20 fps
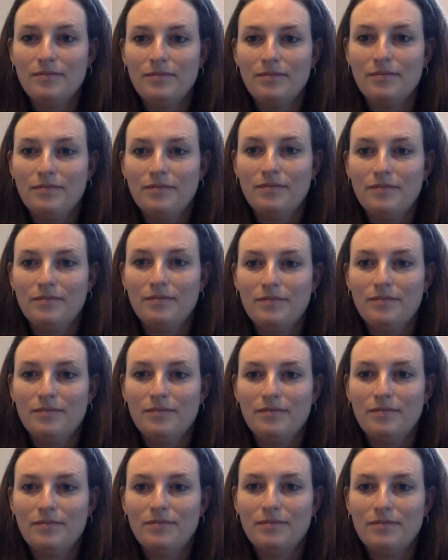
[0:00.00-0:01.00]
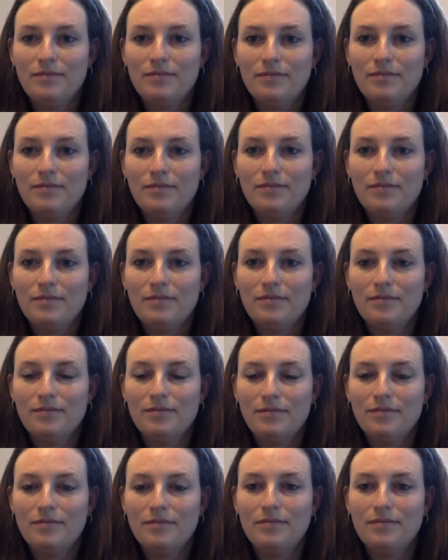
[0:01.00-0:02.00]

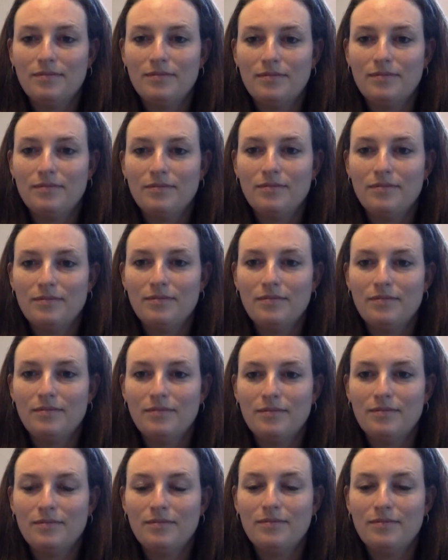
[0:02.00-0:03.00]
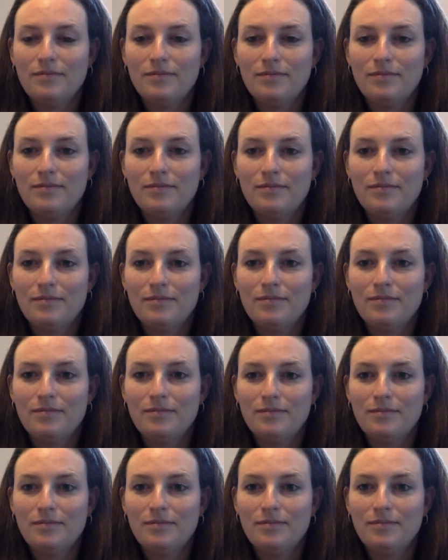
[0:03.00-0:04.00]

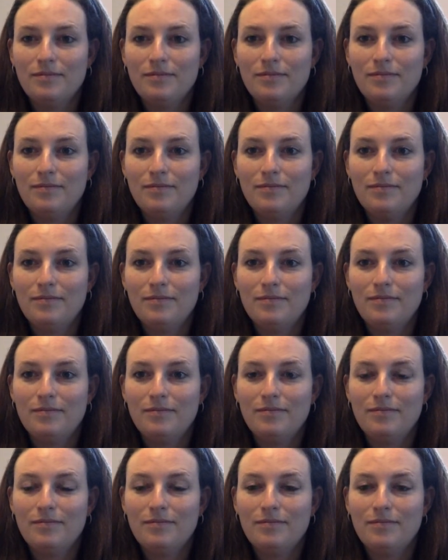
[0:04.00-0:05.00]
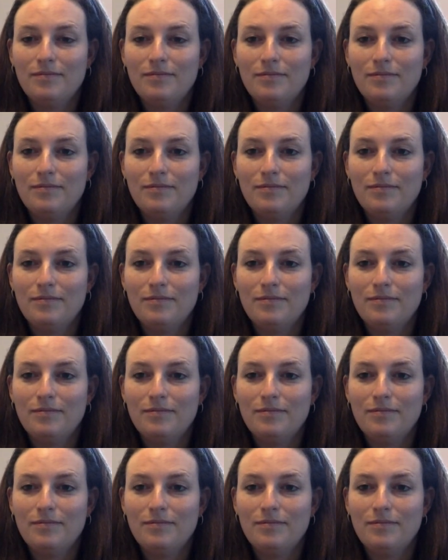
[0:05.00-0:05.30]
(not speaking)